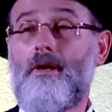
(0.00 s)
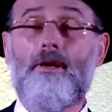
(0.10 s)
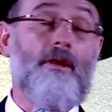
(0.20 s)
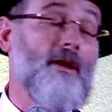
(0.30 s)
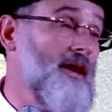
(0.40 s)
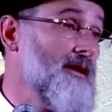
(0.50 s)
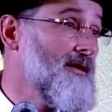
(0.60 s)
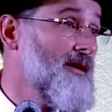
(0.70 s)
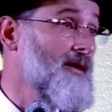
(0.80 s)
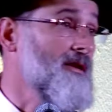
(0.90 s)

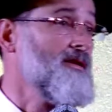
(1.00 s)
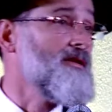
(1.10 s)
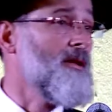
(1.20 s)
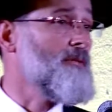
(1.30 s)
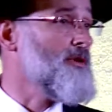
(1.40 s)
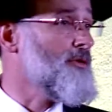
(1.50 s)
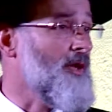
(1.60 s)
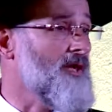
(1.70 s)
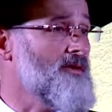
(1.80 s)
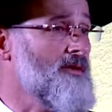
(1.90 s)
that this
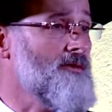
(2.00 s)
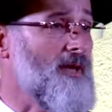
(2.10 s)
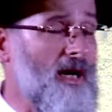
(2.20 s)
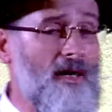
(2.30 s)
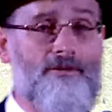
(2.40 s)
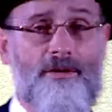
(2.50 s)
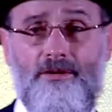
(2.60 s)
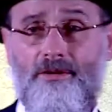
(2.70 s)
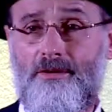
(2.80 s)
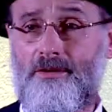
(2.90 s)
demonstration of
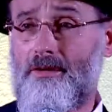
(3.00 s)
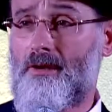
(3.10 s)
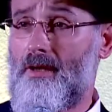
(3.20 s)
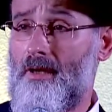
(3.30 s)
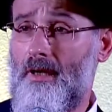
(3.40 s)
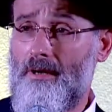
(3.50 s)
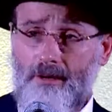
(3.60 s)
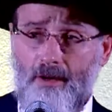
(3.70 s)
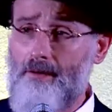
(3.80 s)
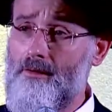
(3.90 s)
Avas
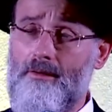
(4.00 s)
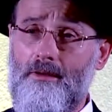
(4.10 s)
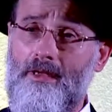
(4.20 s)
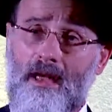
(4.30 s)
HaTorah and